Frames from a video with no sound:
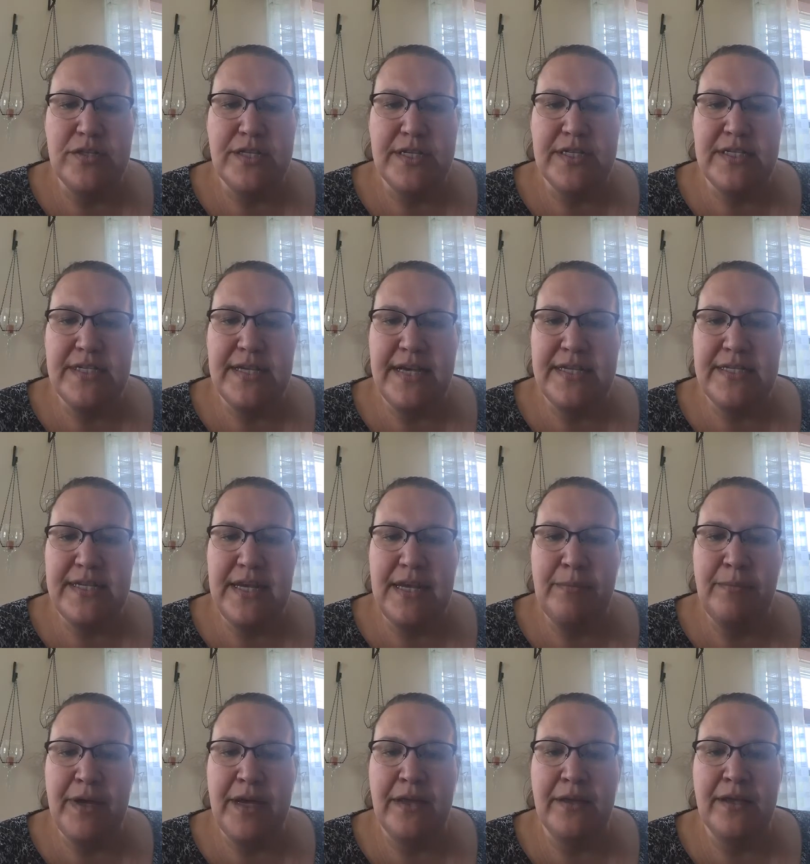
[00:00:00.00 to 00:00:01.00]
Success
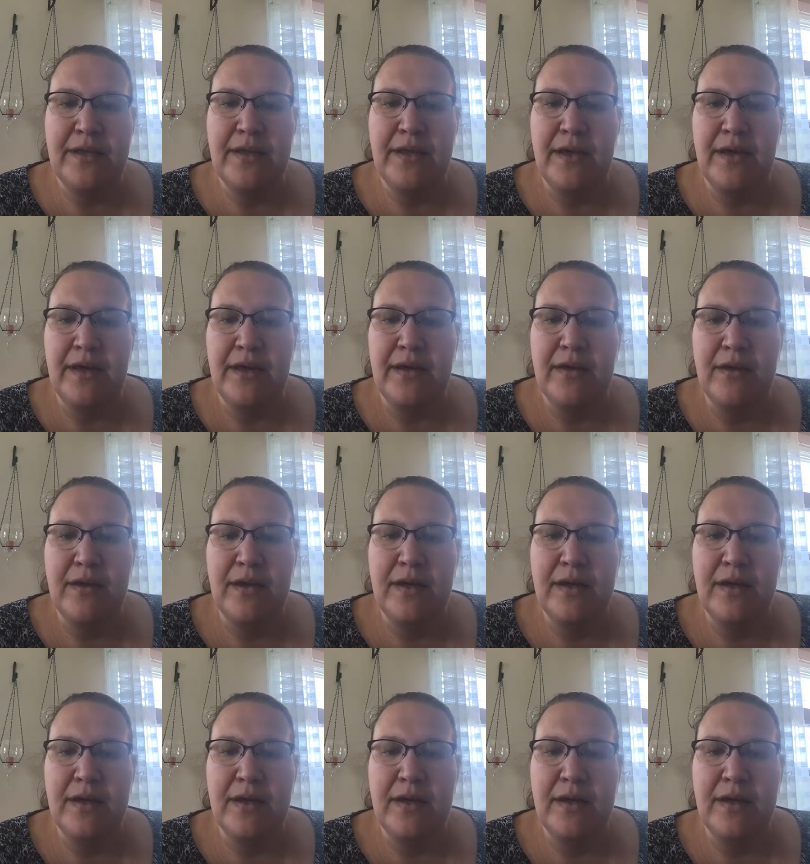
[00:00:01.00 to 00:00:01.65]
email in the